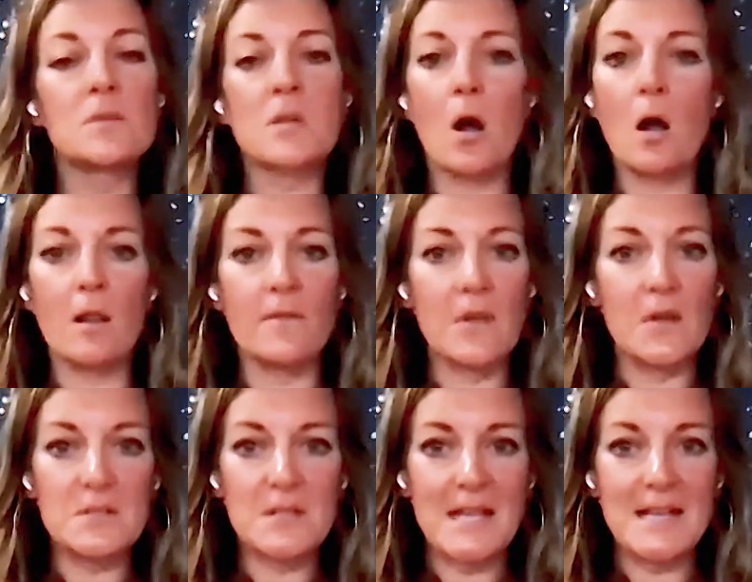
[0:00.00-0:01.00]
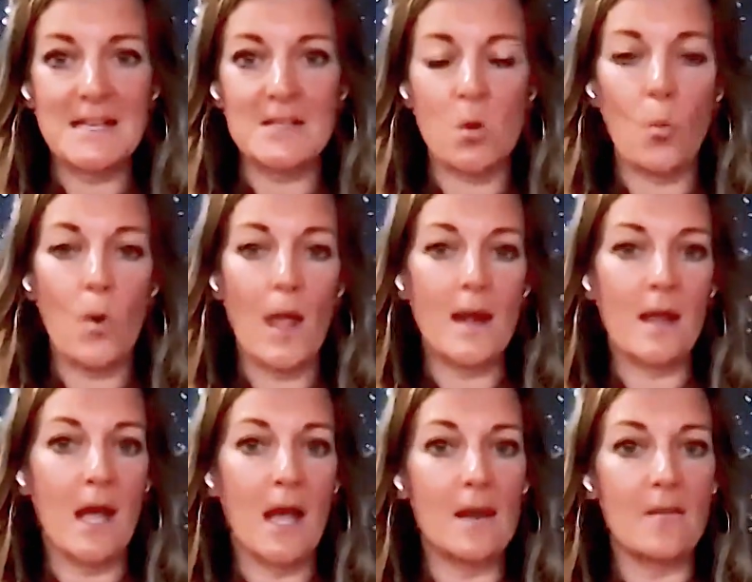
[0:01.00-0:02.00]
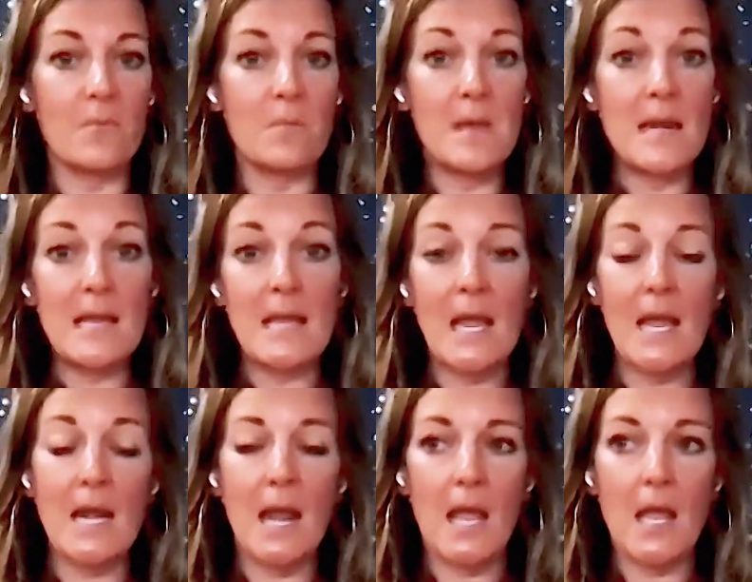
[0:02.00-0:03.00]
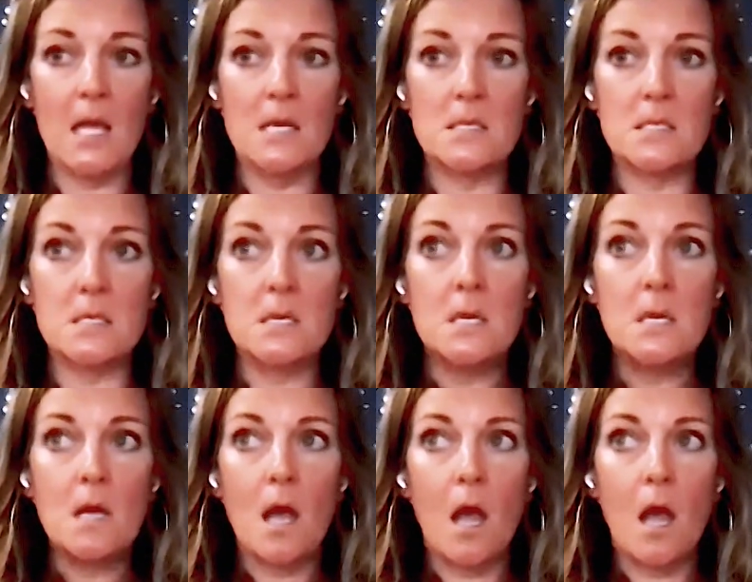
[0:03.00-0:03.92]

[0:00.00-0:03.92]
We use all of those things as a way to kind of mitigate and